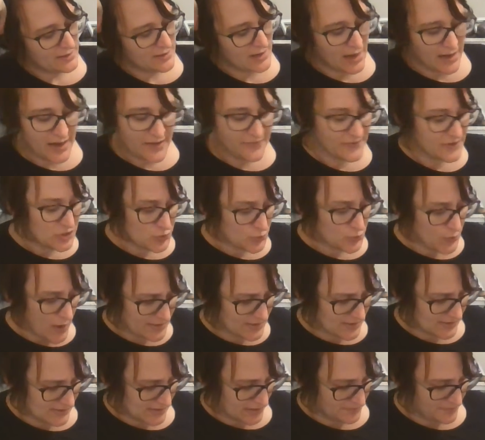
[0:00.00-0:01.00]
not even
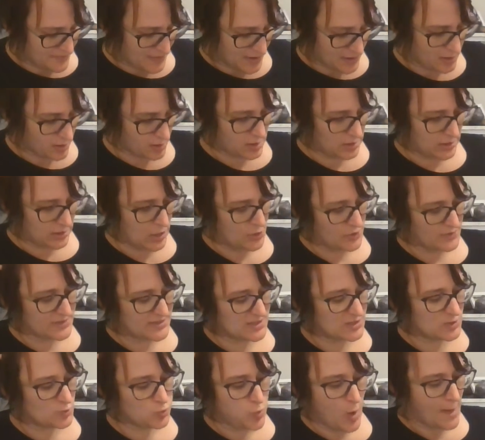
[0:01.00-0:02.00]
dressed in Muggle
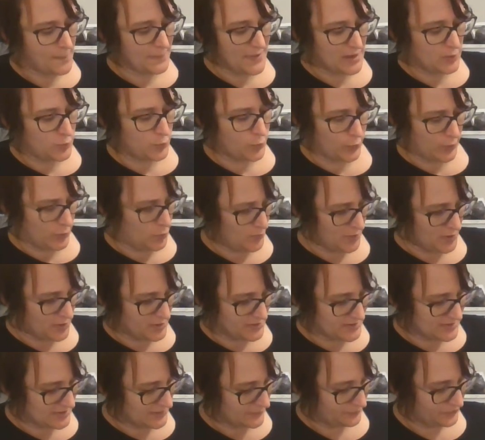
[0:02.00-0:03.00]
clothes, swapping
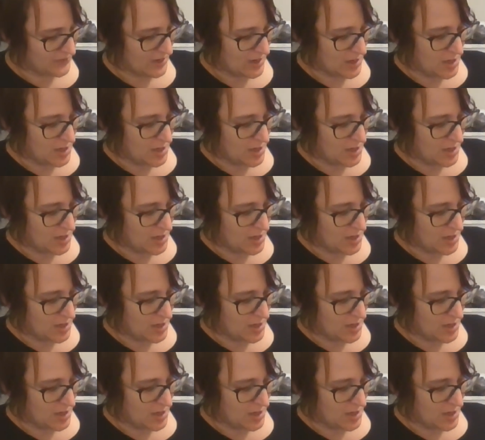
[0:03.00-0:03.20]
rumors.